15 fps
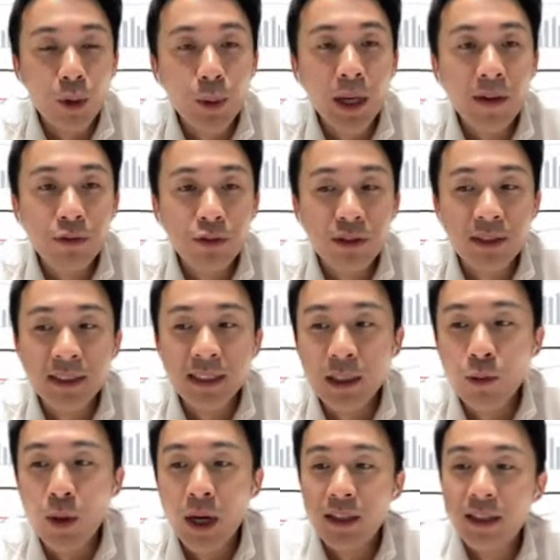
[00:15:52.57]
will have to
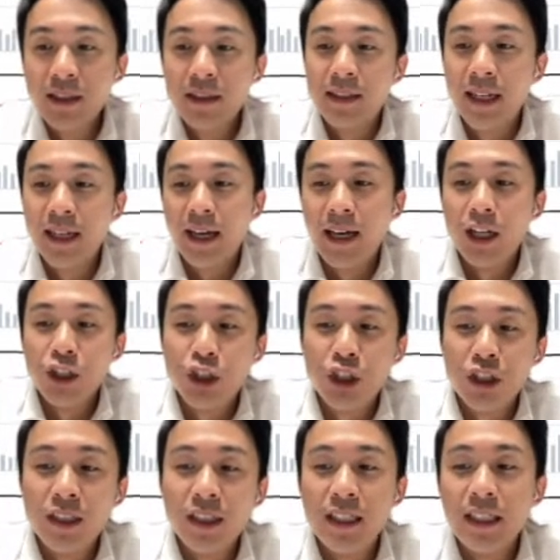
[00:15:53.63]
see whether they
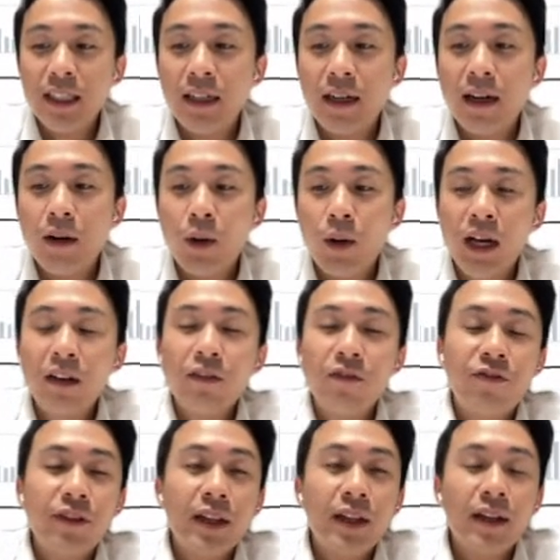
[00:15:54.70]
actually, uh, what kind of
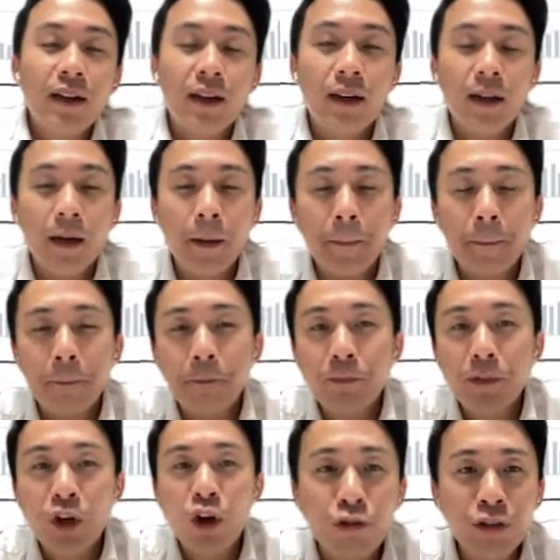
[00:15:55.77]
uh,
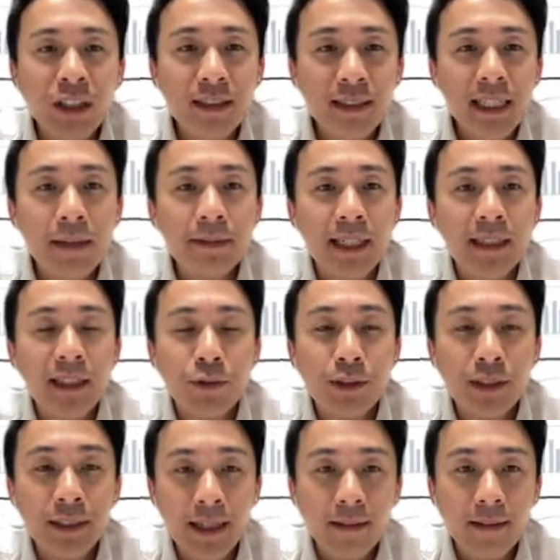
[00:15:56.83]
concrete steps that they will
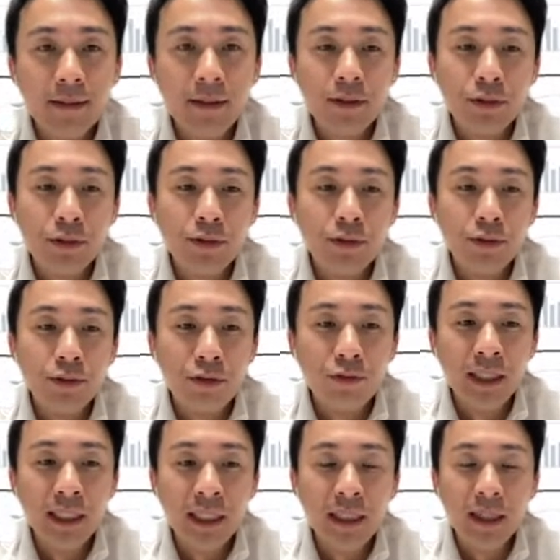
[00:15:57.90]
take to, to
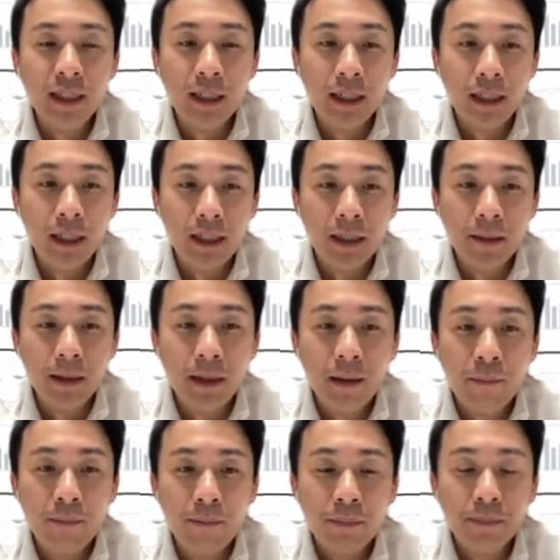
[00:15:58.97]
really uh,
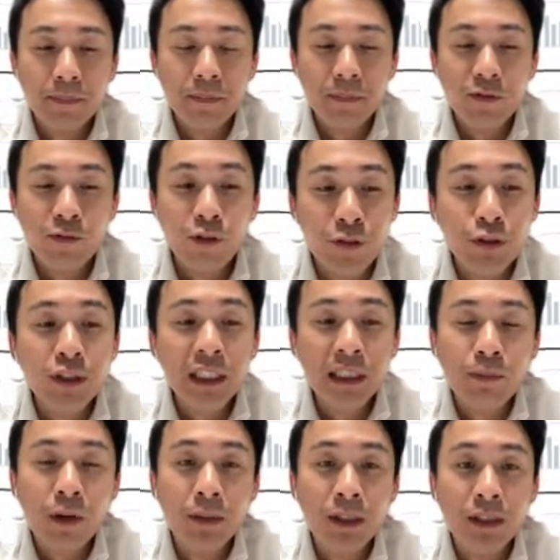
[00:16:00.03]
fulfill this
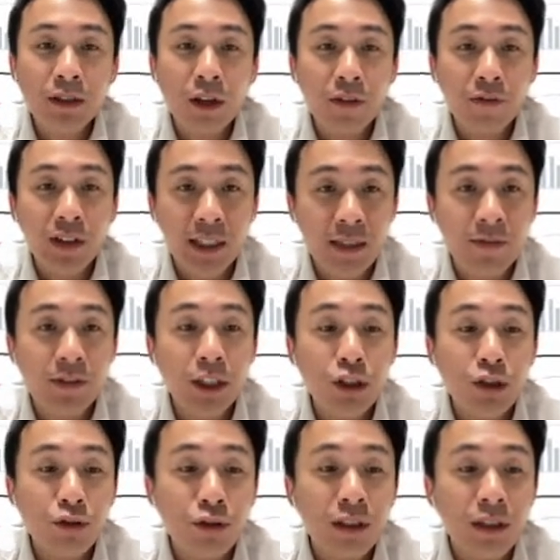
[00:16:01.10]
promise of actively
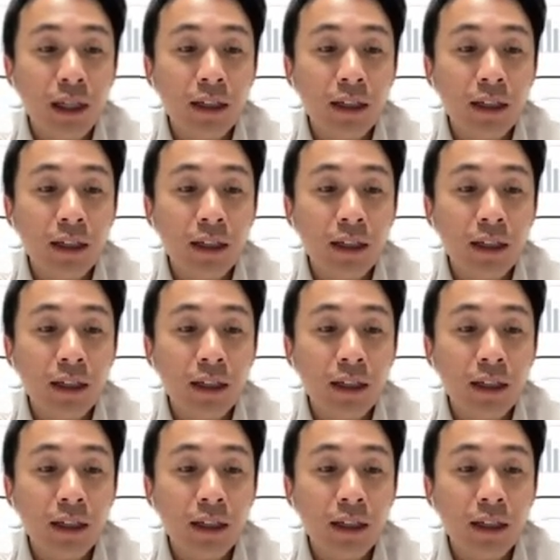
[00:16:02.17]
introdu-